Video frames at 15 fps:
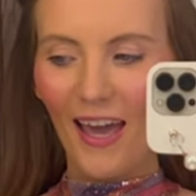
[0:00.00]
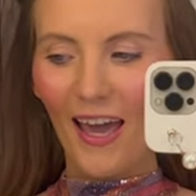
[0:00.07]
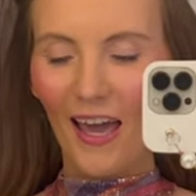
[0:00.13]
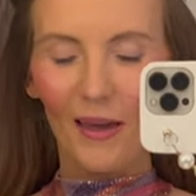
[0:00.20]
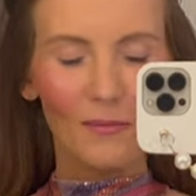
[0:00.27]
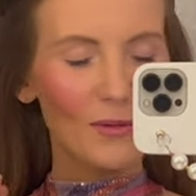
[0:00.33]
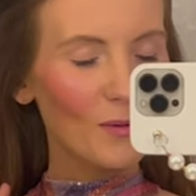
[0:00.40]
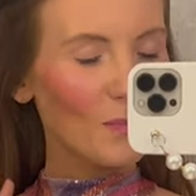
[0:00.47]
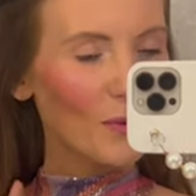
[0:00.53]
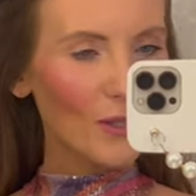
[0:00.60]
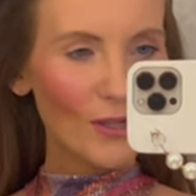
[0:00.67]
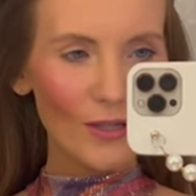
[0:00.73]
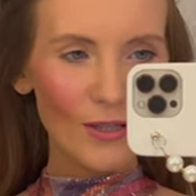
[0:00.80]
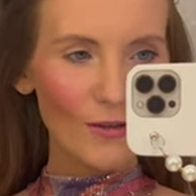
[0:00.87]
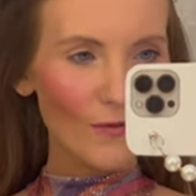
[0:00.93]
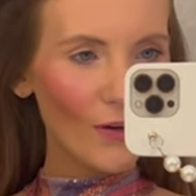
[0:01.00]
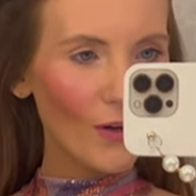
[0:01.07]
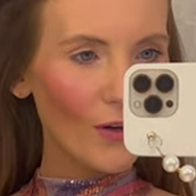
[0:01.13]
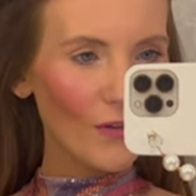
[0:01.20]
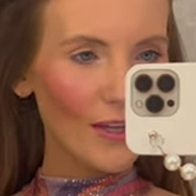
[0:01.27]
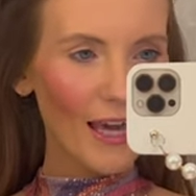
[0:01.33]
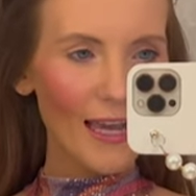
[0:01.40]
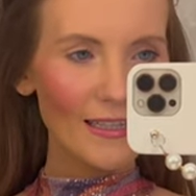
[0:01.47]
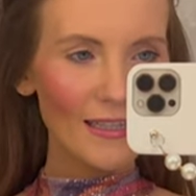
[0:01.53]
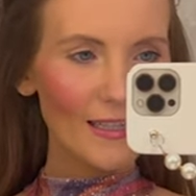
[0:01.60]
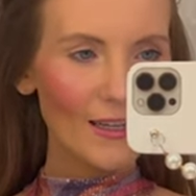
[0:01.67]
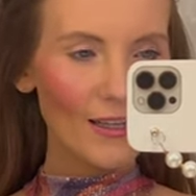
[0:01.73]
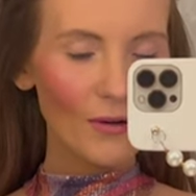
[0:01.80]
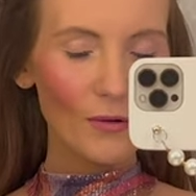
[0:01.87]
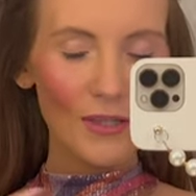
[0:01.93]
It was beautiful. The
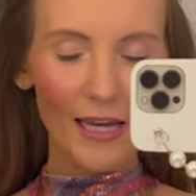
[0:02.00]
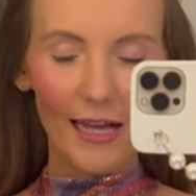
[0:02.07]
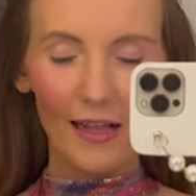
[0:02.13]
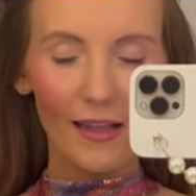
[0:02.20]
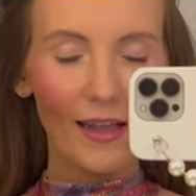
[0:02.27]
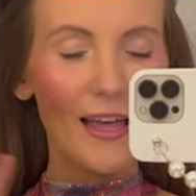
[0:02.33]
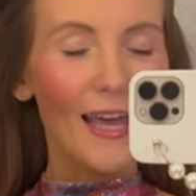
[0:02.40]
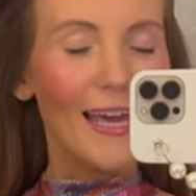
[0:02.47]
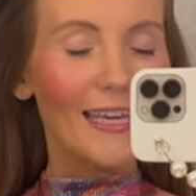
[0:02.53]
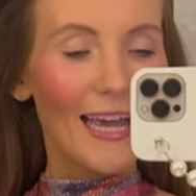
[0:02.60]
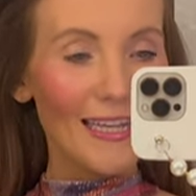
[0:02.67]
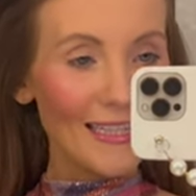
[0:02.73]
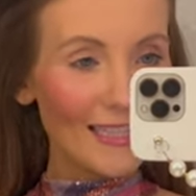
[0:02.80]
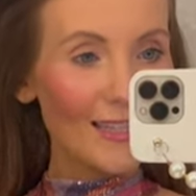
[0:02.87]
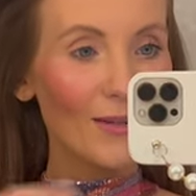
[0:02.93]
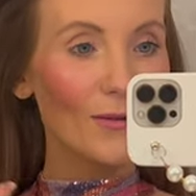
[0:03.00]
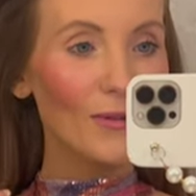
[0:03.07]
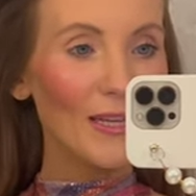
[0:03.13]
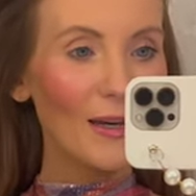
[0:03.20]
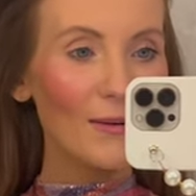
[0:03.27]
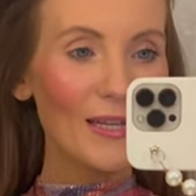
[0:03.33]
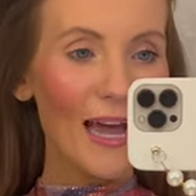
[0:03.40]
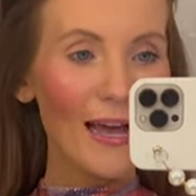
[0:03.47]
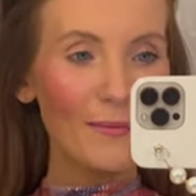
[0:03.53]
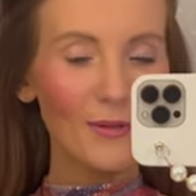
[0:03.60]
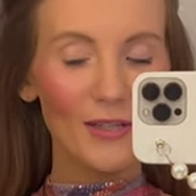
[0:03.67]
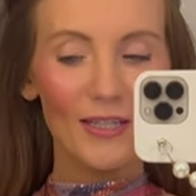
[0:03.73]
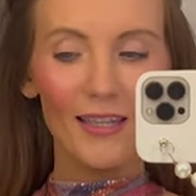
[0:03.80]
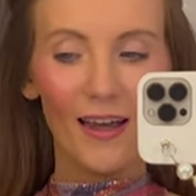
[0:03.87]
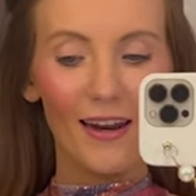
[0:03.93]
Kensington Hotel is
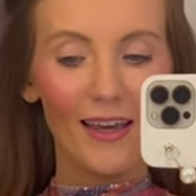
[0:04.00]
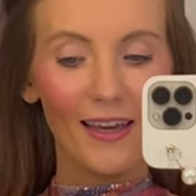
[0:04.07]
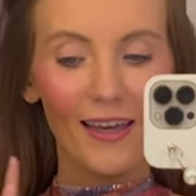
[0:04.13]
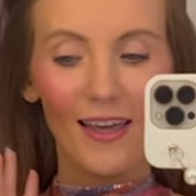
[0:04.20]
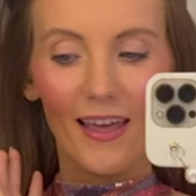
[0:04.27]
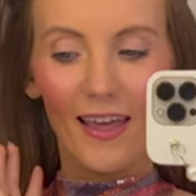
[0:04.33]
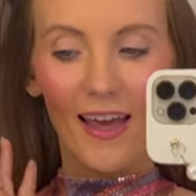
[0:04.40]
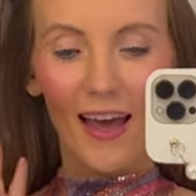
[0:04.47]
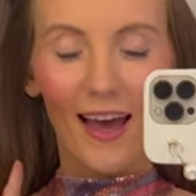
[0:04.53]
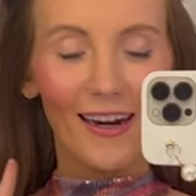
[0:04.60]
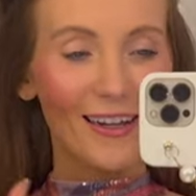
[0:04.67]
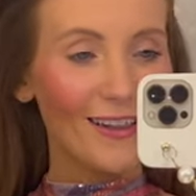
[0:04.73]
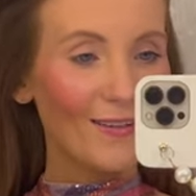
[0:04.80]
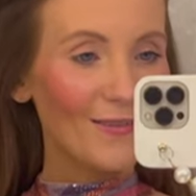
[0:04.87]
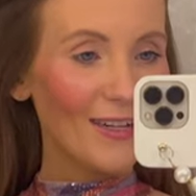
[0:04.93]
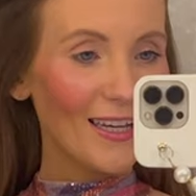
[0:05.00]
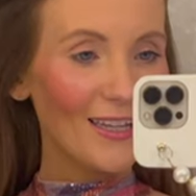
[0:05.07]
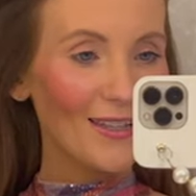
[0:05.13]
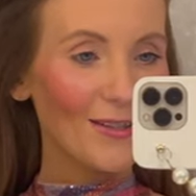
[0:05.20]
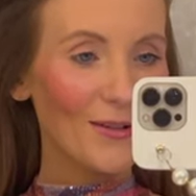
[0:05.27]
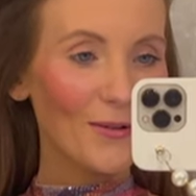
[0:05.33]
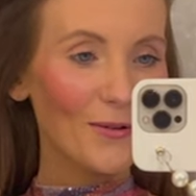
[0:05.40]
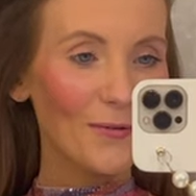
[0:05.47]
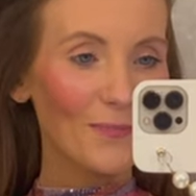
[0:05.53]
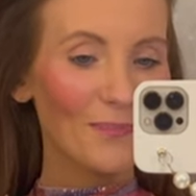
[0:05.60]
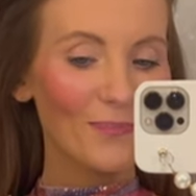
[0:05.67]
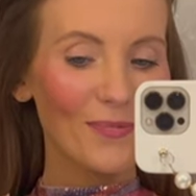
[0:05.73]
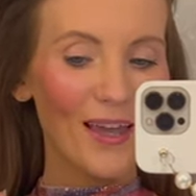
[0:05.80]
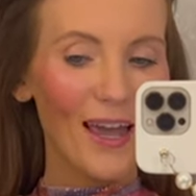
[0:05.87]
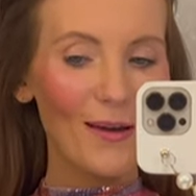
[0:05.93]
absolutely stunning and I loved it. So
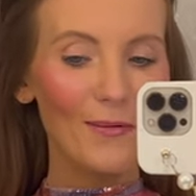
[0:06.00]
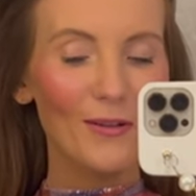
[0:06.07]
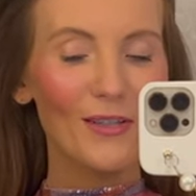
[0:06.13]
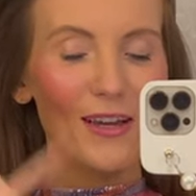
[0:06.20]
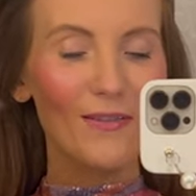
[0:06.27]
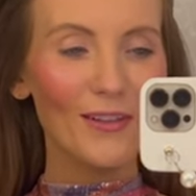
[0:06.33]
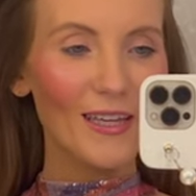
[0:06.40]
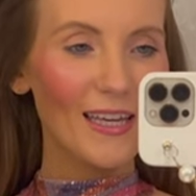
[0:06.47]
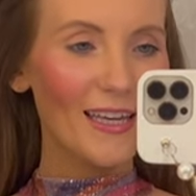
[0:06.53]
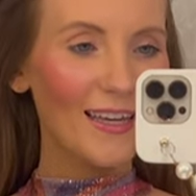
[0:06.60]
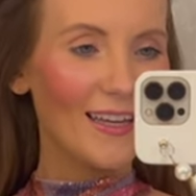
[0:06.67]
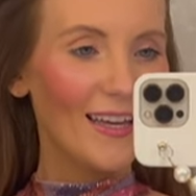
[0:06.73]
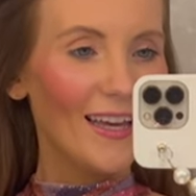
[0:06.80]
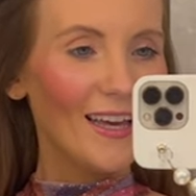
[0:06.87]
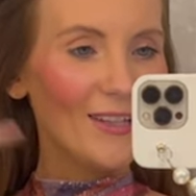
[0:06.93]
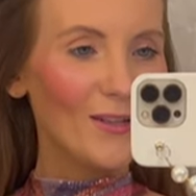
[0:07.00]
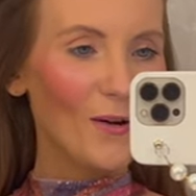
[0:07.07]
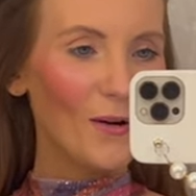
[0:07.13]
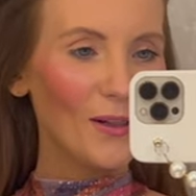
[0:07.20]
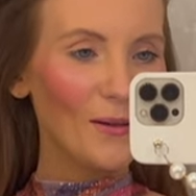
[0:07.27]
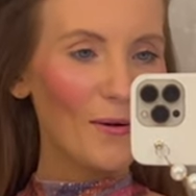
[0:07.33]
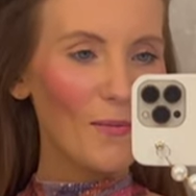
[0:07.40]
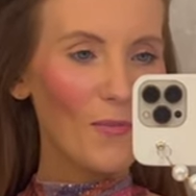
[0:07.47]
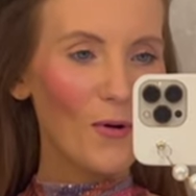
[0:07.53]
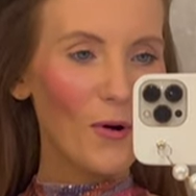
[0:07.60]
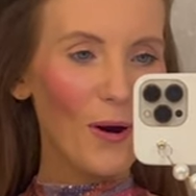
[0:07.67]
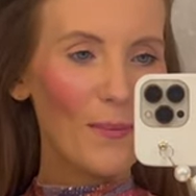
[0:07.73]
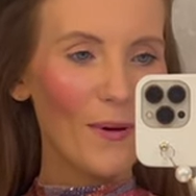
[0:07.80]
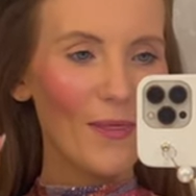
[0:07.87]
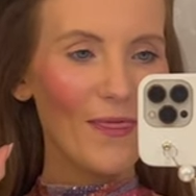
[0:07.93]
I will definitely talk a little bit more
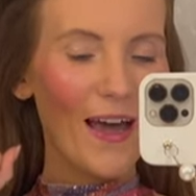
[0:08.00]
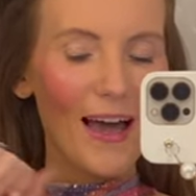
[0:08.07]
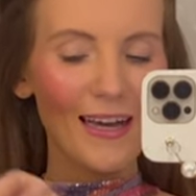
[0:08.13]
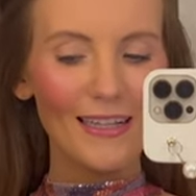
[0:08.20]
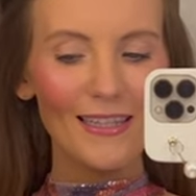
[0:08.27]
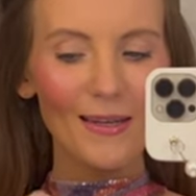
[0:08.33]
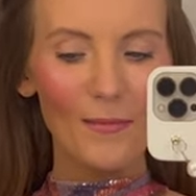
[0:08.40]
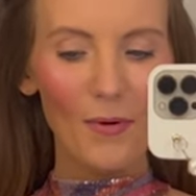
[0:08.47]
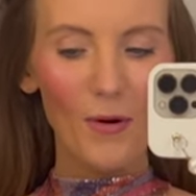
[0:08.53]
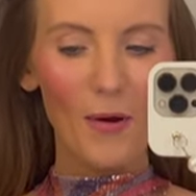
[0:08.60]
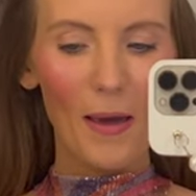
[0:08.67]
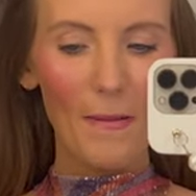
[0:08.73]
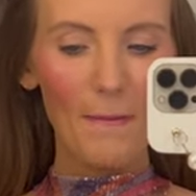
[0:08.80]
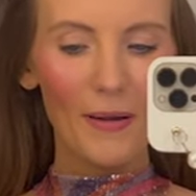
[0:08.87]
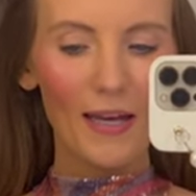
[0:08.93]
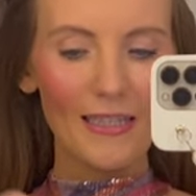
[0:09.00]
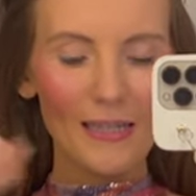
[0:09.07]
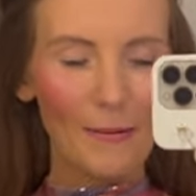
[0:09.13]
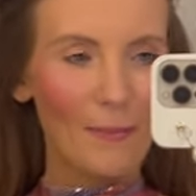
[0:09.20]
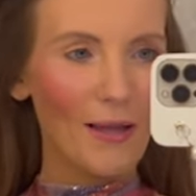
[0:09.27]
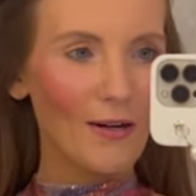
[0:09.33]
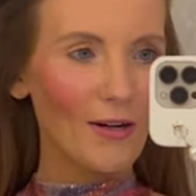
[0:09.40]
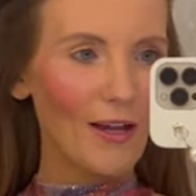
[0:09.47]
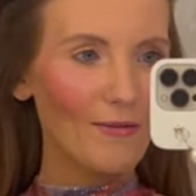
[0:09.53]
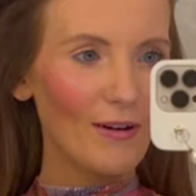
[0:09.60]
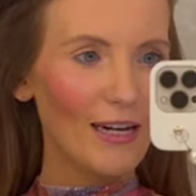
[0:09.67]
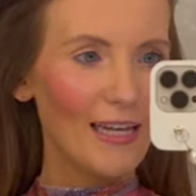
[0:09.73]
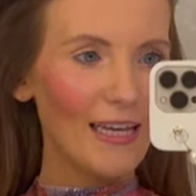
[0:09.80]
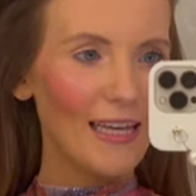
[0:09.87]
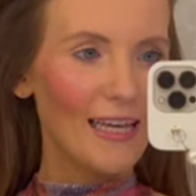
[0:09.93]
about that at some point, but I better get
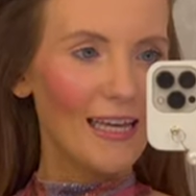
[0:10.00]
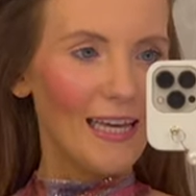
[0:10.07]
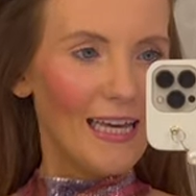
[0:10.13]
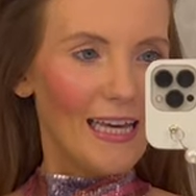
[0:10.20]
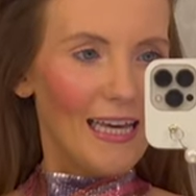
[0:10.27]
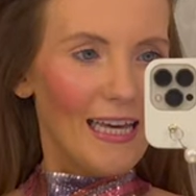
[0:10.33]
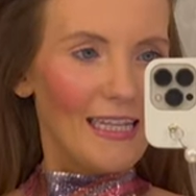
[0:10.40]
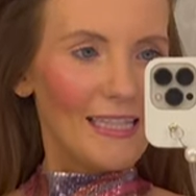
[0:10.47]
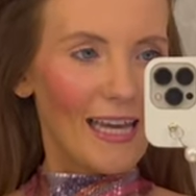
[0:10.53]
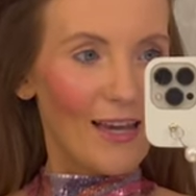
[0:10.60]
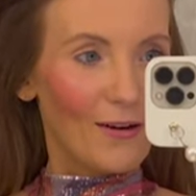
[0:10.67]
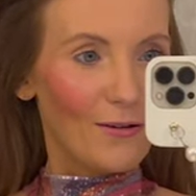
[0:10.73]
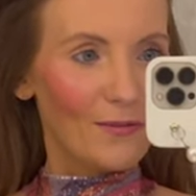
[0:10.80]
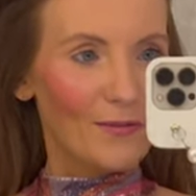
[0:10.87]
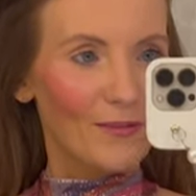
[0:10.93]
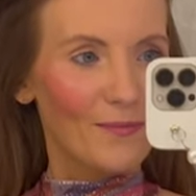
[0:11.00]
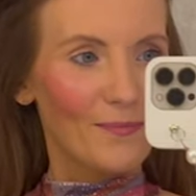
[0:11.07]
ready to head off.